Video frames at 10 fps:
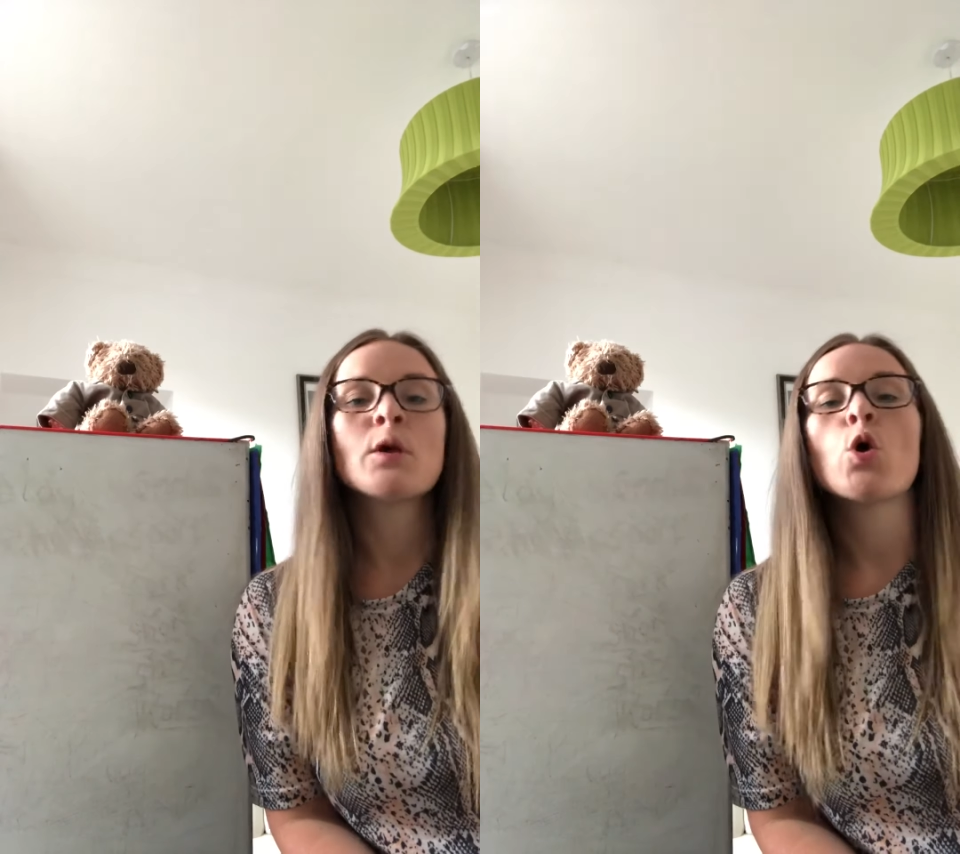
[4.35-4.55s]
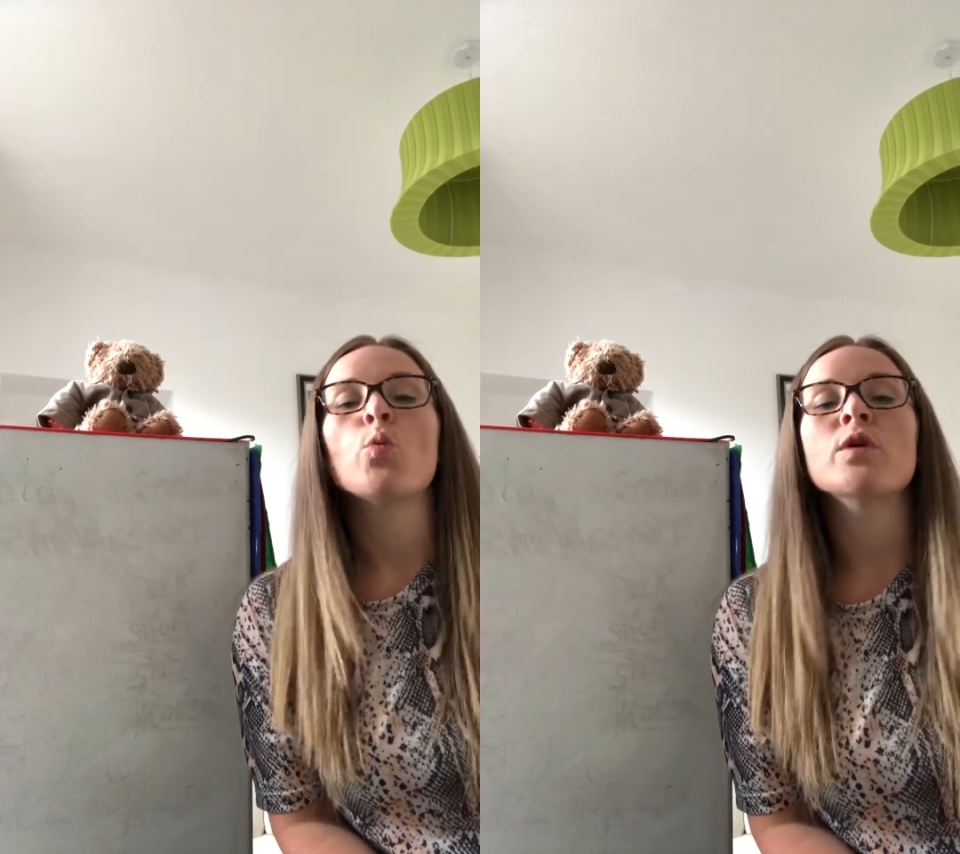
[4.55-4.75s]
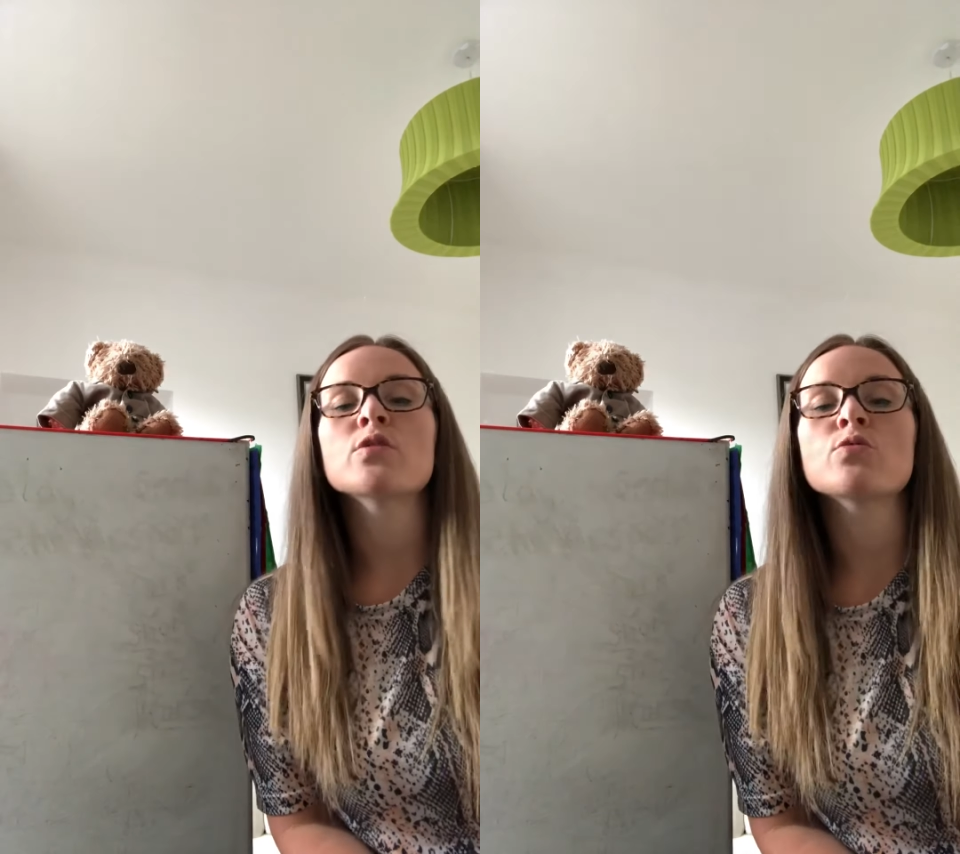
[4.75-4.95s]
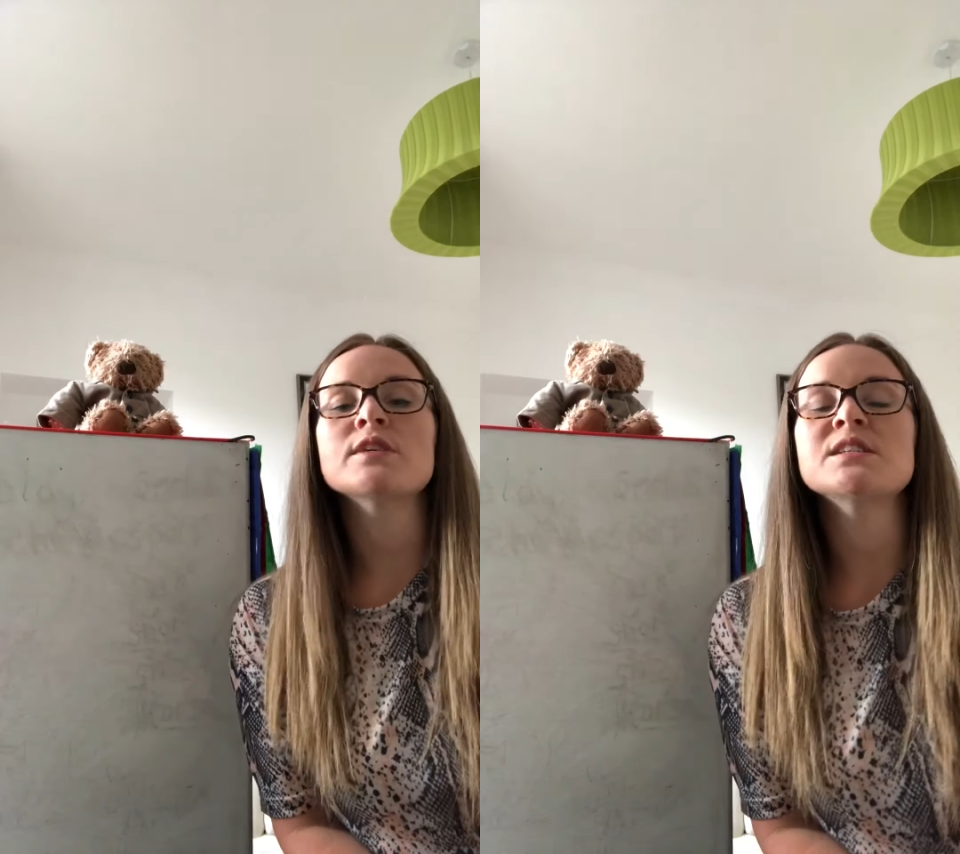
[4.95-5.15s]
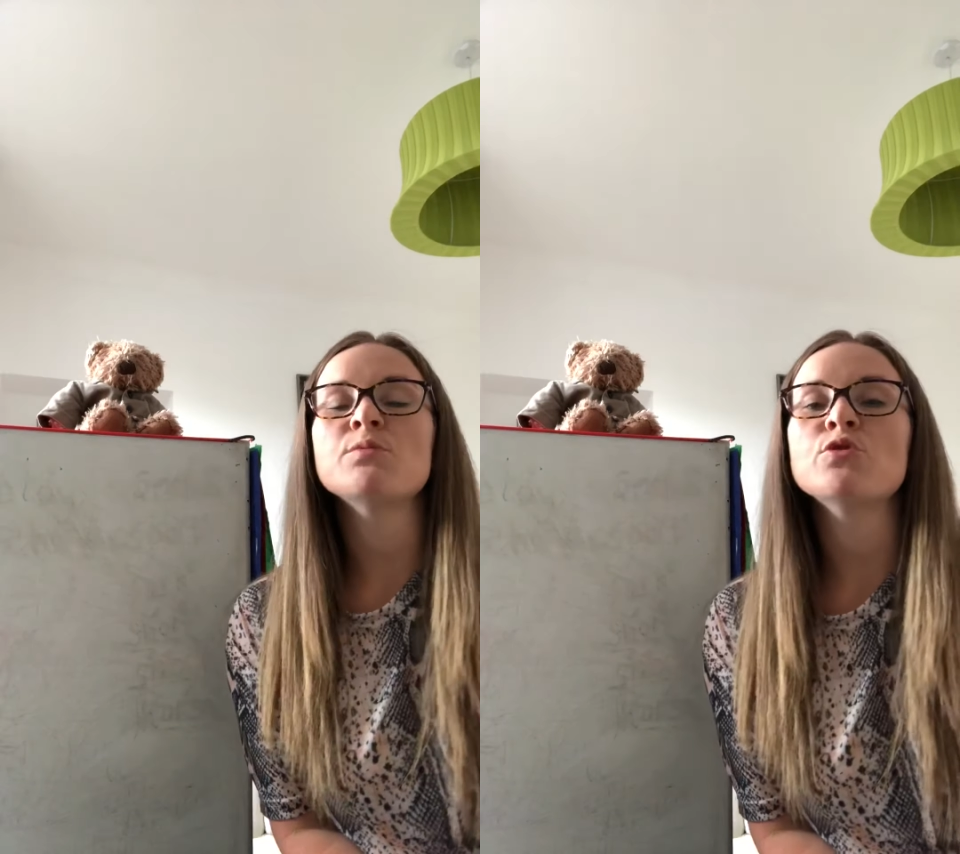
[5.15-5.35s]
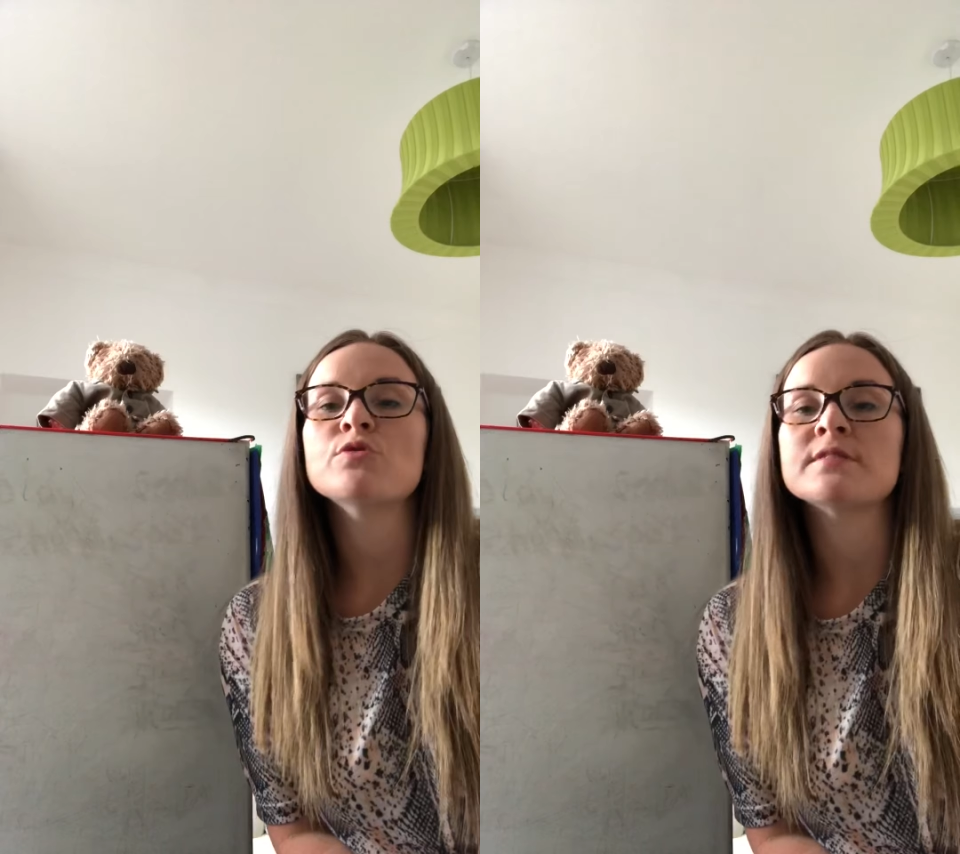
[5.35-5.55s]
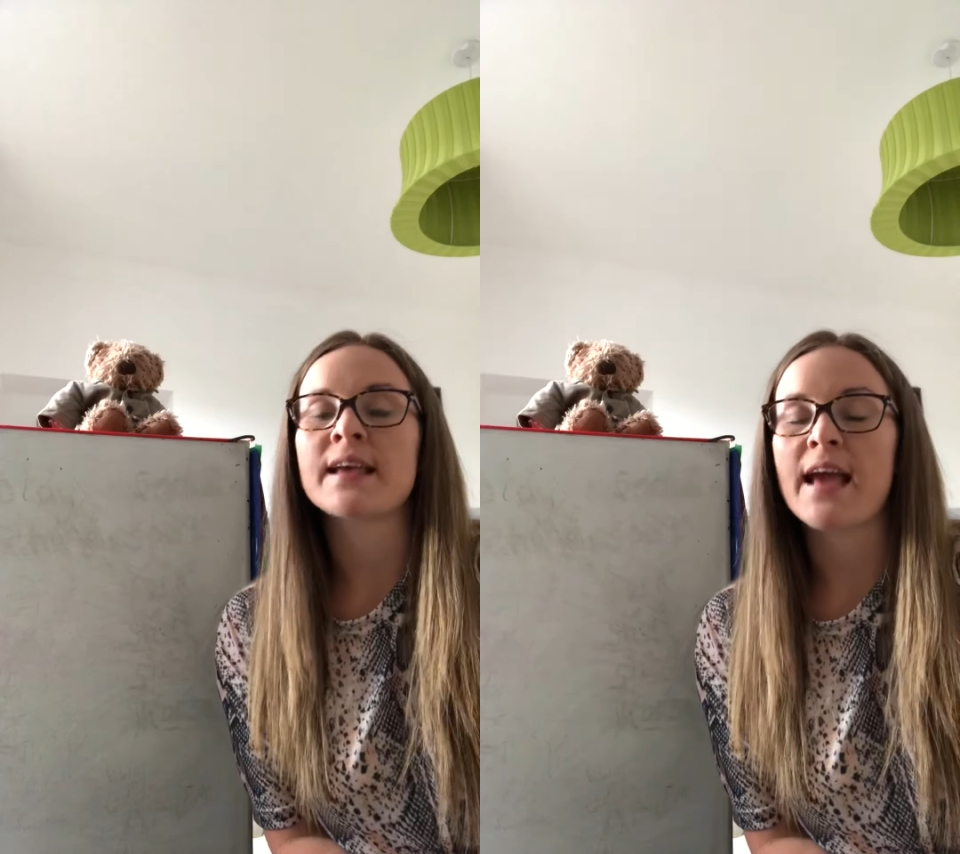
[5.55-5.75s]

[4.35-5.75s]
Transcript: We are going to be using